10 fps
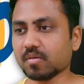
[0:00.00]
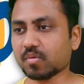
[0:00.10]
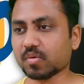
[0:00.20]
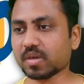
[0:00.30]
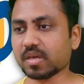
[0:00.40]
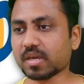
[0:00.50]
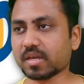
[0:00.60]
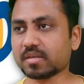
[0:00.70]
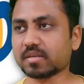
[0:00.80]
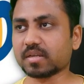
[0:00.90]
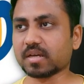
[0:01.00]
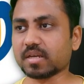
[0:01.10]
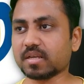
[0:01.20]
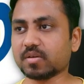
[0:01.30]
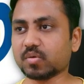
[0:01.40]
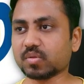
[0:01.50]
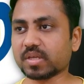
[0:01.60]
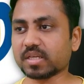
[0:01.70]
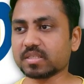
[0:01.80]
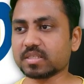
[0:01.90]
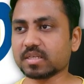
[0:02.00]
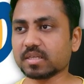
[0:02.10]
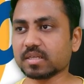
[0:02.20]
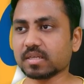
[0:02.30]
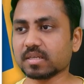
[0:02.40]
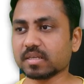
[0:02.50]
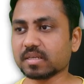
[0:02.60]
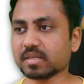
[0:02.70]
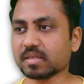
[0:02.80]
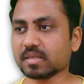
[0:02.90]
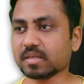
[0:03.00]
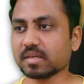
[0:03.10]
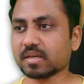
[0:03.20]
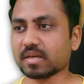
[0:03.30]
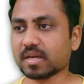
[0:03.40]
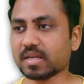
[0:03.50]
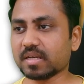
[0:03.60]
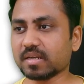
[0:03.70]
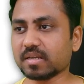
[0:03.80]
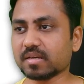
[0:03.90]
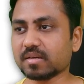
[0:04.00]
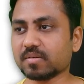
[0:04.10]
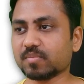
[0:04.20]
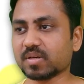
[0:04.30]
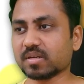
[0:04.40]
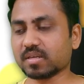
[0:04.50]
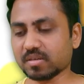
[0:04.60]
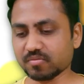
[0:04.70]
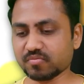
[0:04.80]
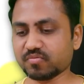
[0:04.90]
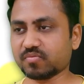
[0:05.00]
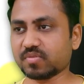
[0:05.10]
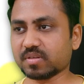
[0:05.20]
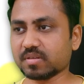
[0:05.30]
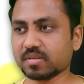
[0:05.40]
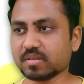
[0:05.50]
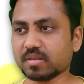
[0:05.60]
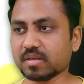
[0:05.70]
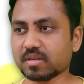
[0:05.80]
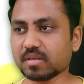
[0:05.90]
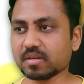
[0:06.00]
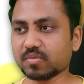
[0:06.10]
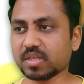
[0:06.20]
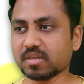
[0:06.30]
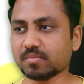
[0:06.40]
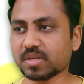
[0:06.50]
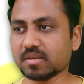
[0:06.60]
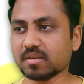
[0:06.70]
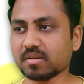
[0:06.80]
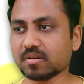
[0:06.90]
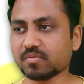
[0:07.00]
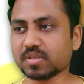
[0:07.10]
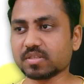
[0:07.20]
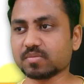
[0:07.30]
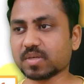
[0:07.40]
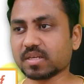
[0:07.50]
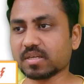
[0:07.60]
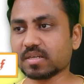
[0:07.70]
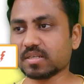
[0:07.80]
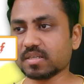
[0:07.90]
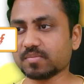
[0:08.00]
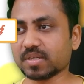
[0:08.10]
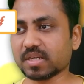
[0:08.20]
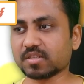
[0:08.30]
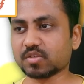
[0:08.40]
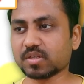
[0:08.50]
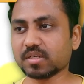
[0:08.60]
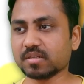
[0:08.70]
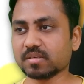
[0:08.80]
Okay, and I'll go next. I'll give a recovery email, which is my current email actually,